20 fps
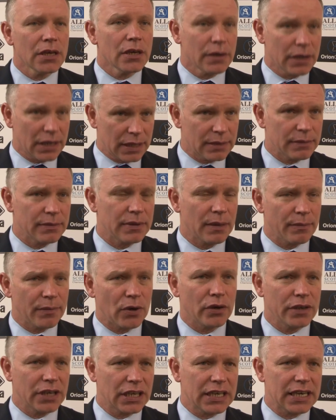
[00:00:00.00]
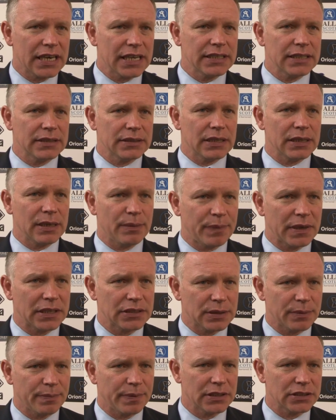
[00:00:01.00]
Yeah, but all the credit to the
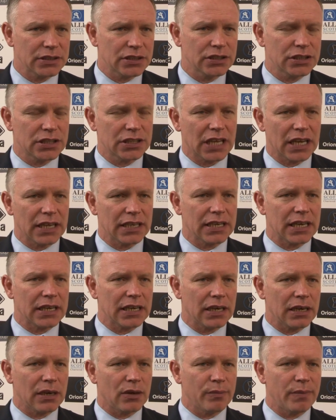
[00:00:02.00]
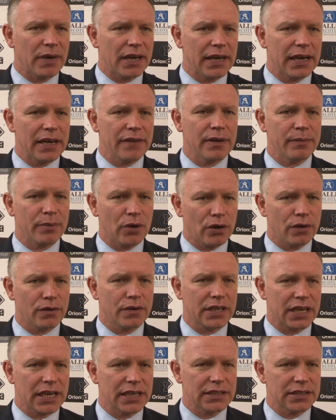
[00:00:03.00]
pitch. The pitch started getting a little bit heavy, but all
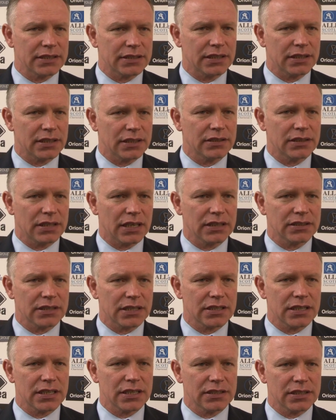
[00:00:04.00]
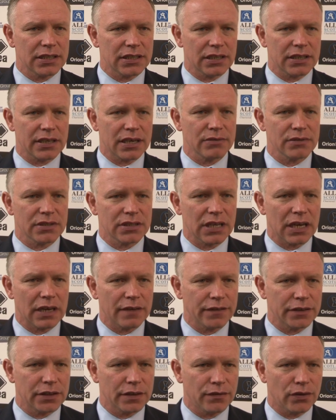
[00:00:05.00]
credit to as I say, to the ground
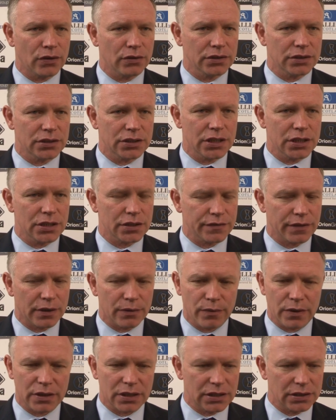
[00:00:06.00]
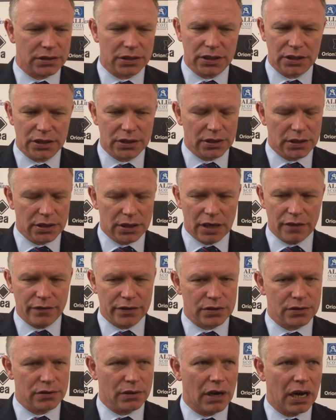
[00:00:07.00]
staff and the volunteers for working ever
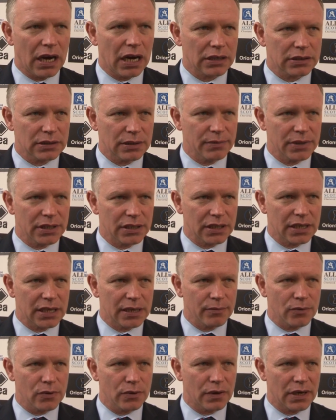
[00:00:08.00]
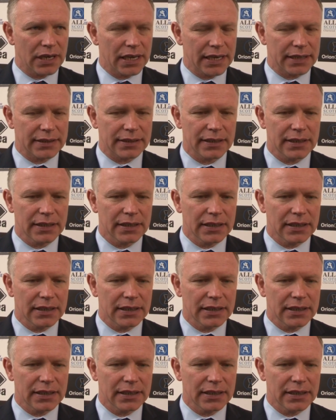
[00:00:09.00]
so hard to make the game go ahead.